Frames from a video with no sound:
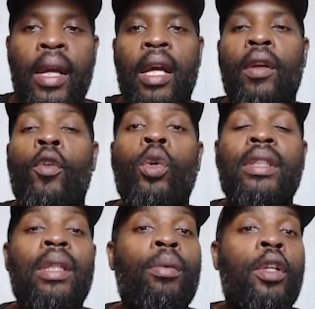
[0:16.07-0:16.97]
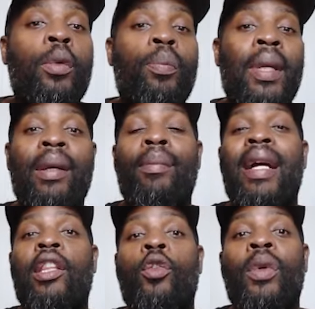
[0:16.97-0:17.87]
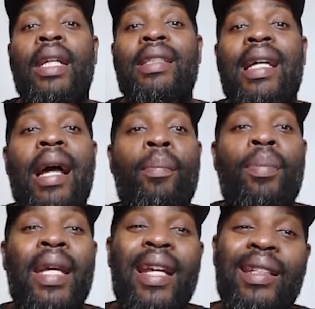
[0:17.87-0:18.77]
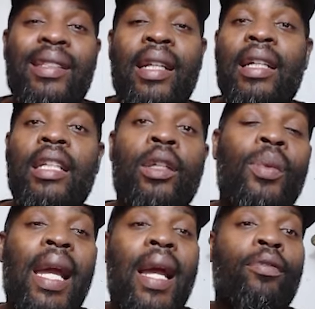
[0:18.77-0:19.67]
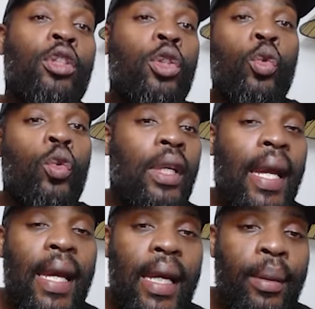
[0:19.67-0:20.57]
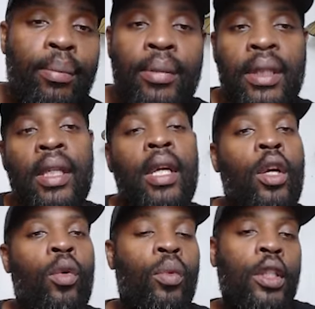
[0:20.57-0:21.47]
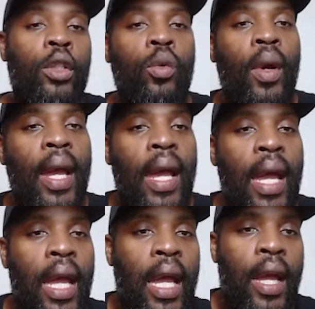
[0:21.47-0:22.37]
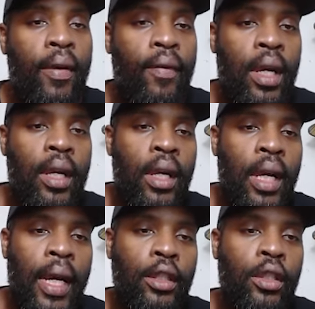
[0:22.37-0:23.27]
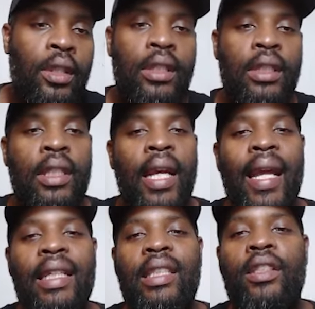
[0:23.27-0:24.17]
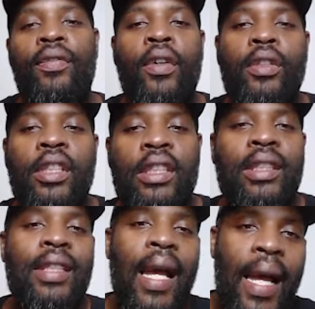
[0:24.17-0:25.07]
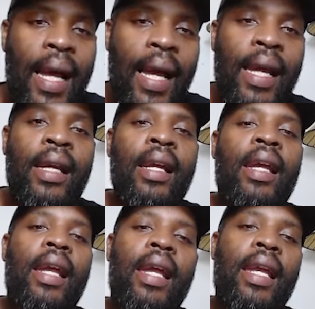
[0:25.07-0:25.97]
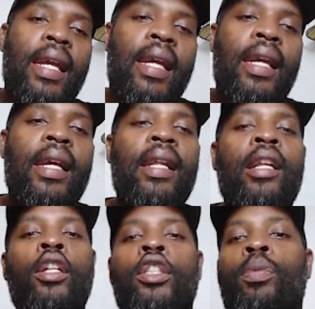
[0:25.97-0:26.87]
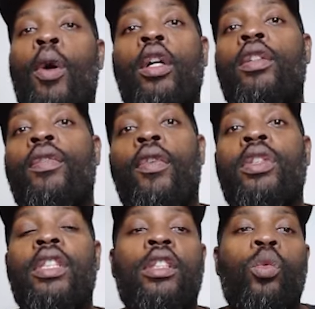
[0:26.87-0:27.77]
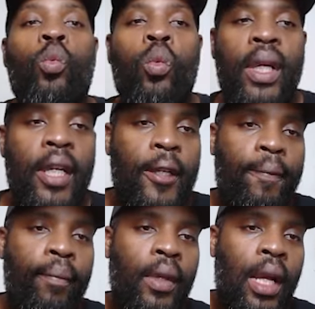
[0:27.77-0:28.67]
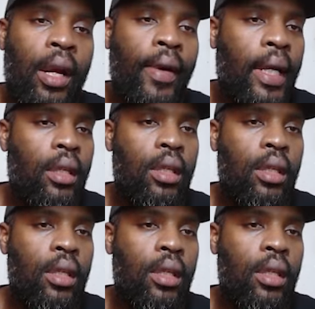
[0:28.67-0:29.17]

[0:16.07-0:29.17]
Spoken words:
and of course I'm going to pick my three top picks. Luckily we have two games. We do have, as you can see, Aces versus Sky and Sparks versus Wing. All right.